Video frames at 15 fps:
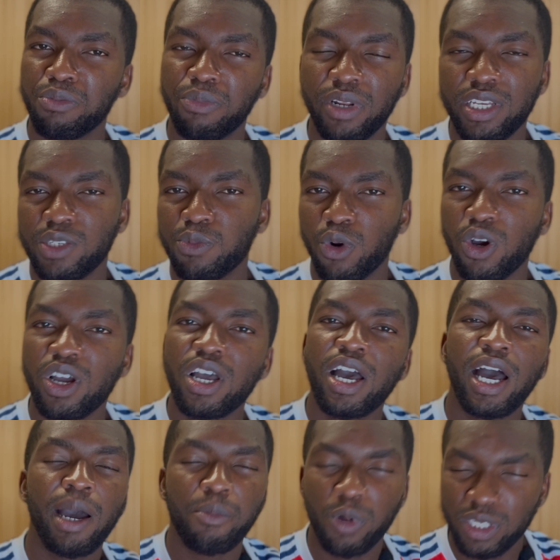Please, bro,
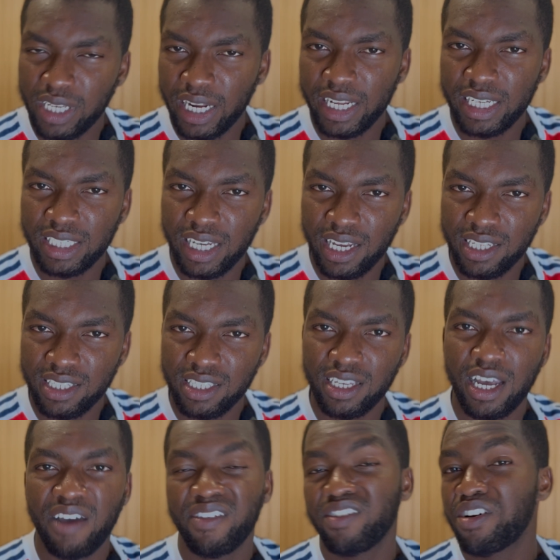I'm not an agent.
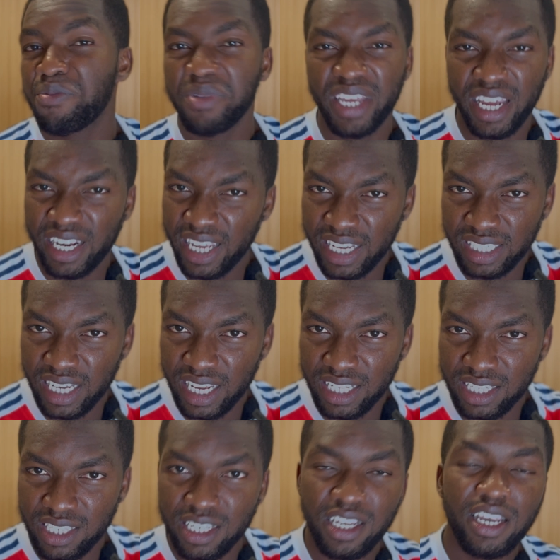I've never been an agent.